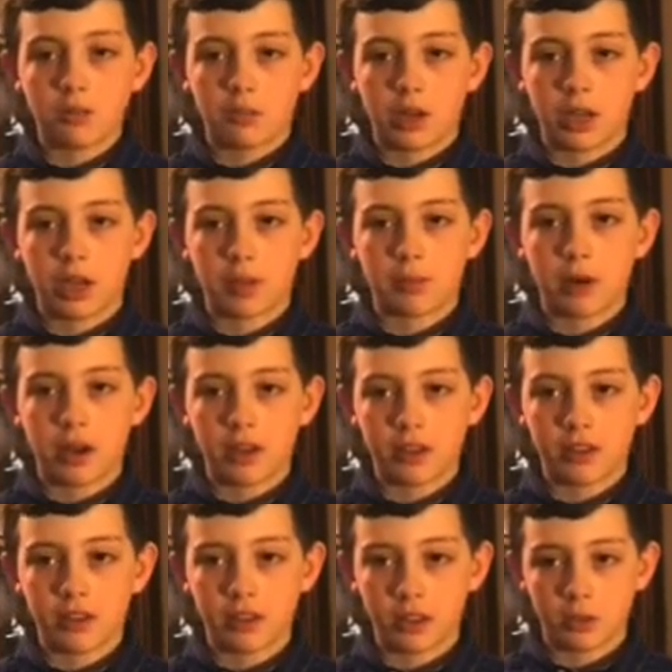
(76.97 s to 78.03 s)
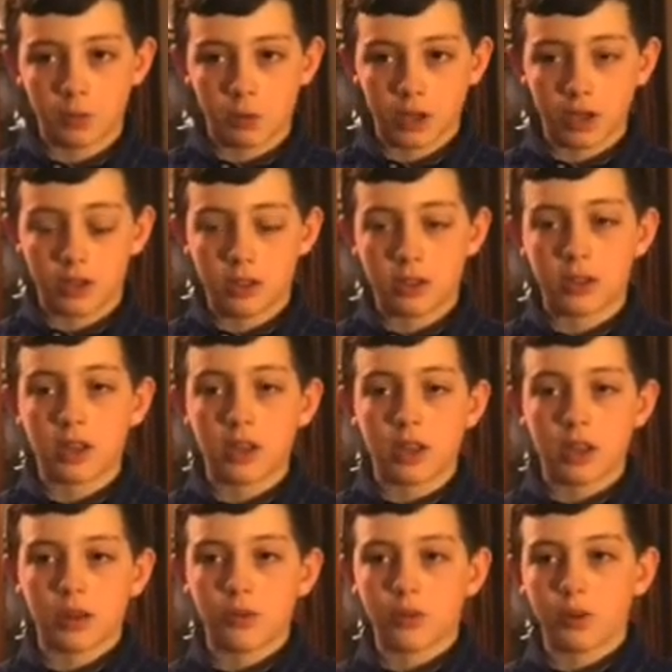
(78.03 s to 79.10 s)
My hypothesis was,
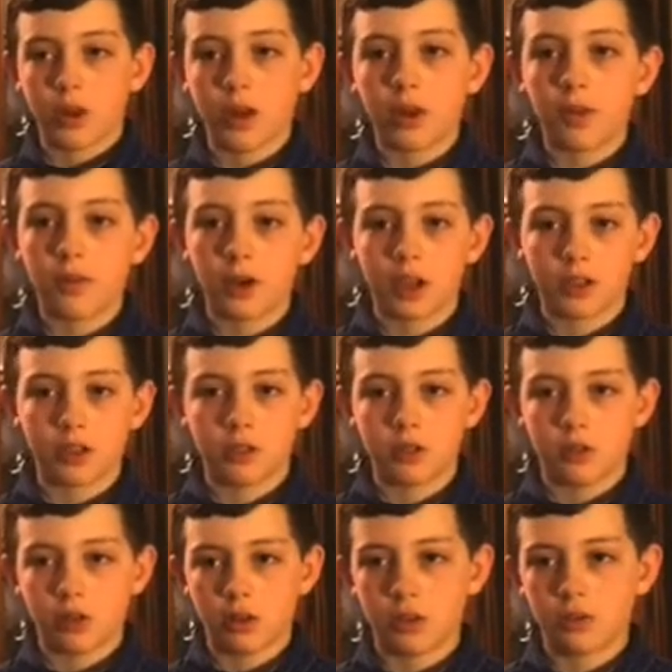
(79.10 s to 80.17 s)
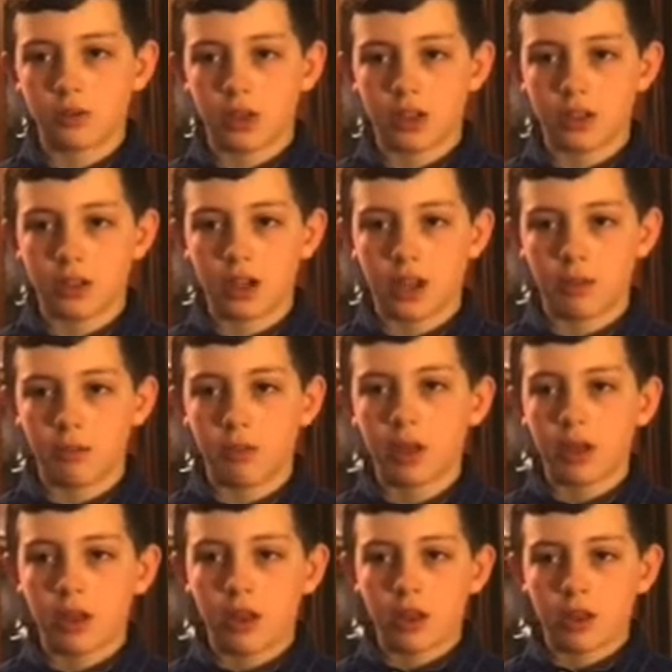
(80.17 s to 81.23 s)
if weight affects a drone's flight time,
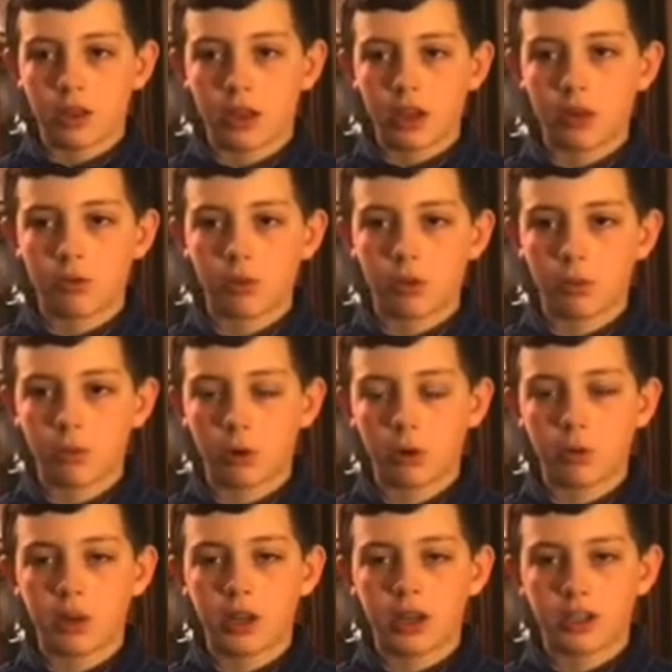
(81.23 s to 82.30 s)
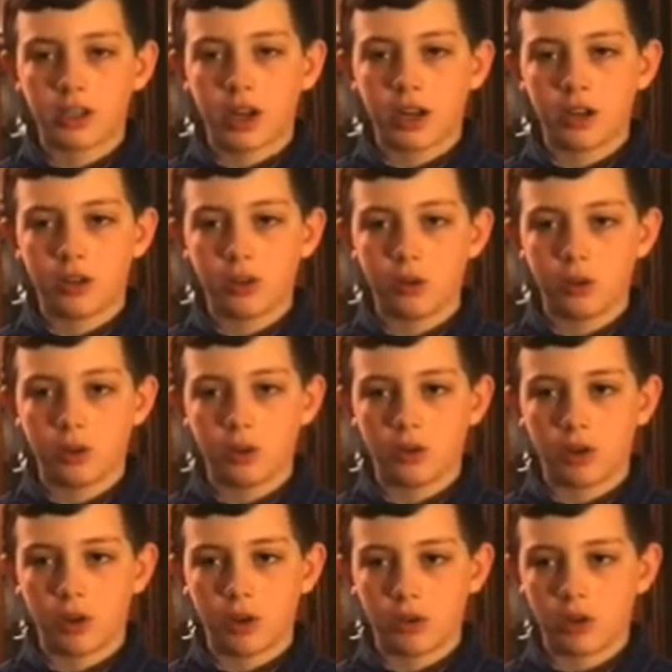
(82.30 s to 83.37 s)
then when more weight is added to a
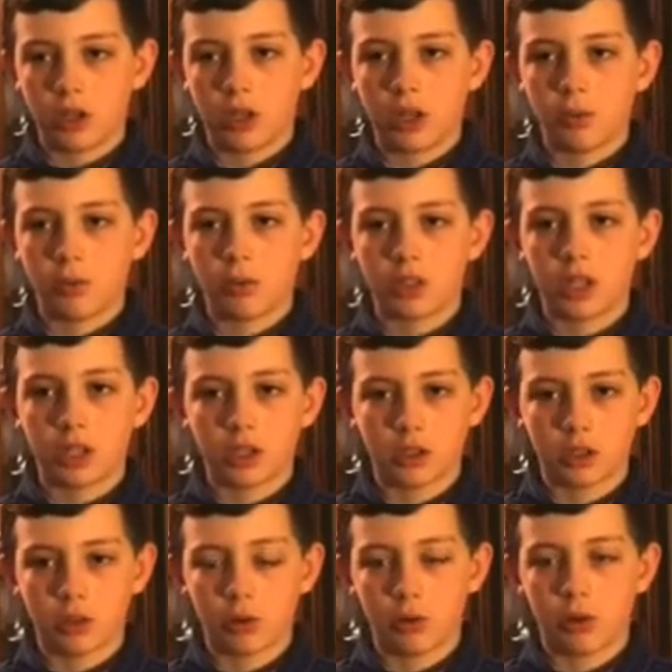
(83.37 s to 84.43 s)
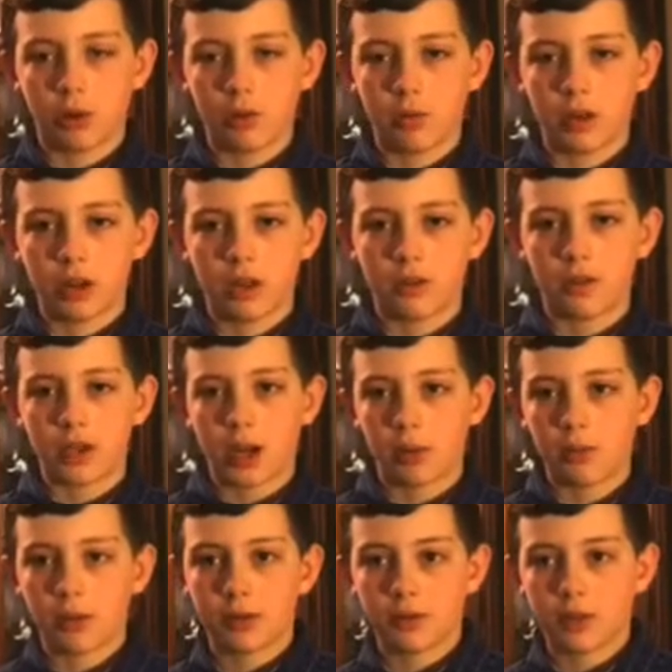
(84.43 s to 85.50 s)
drone, it will take a shorter amount of
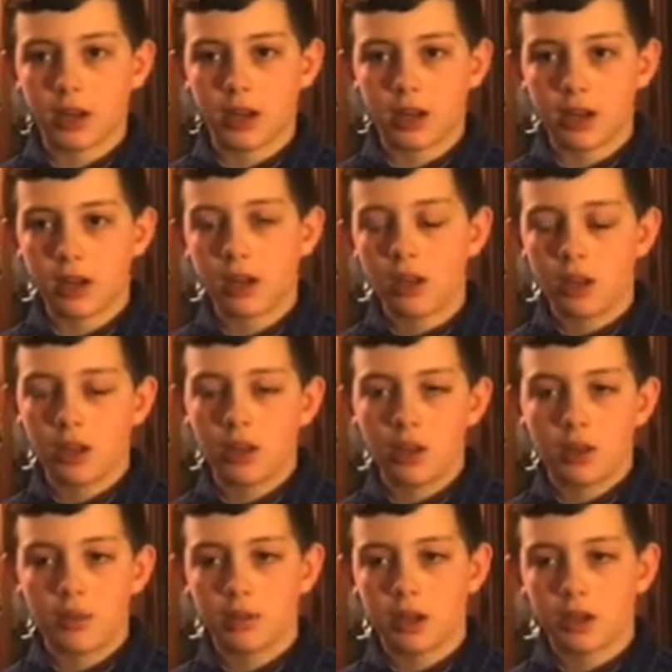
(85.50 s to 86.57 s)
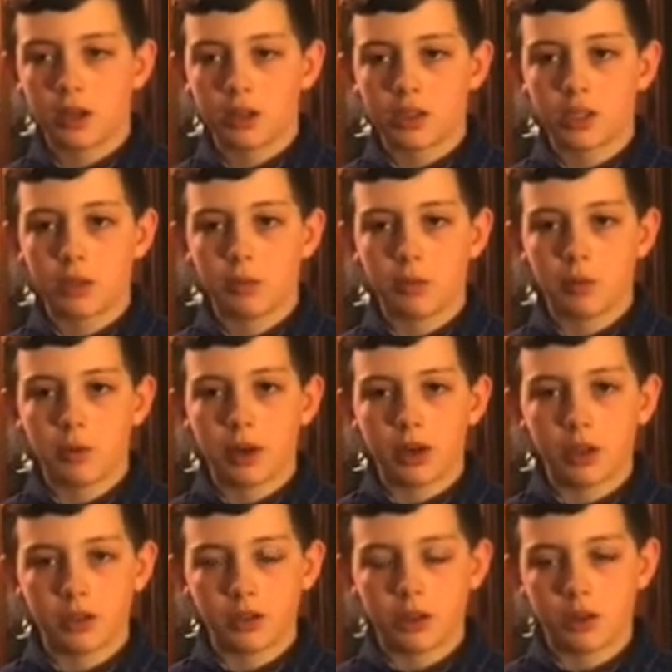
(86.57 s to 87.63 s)
time to fly because the
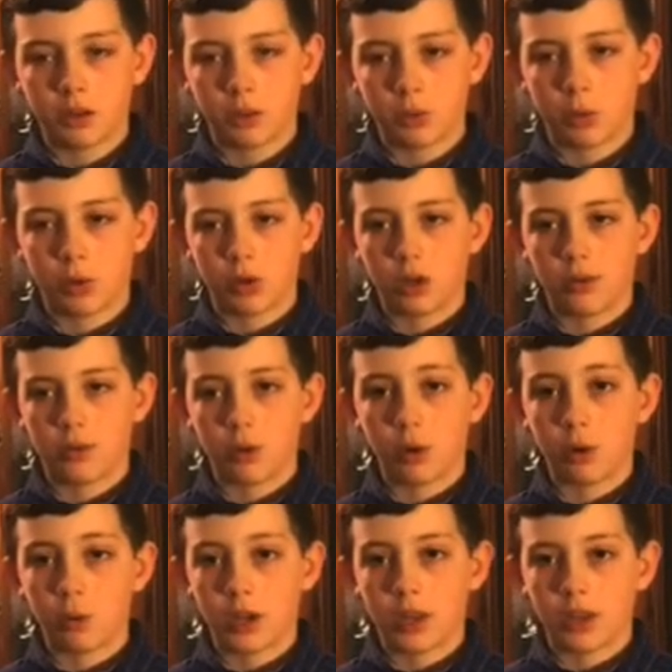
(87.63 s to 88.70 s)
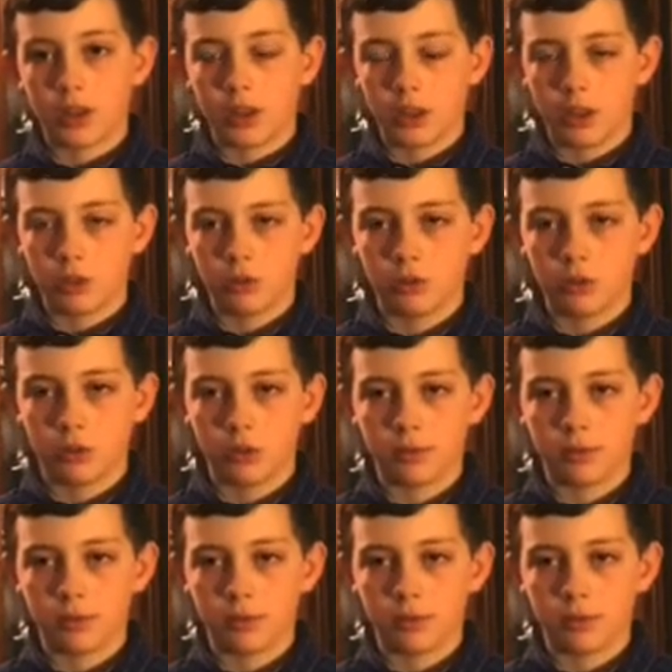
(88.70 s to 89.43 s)
propellers are supporting more weight than usual.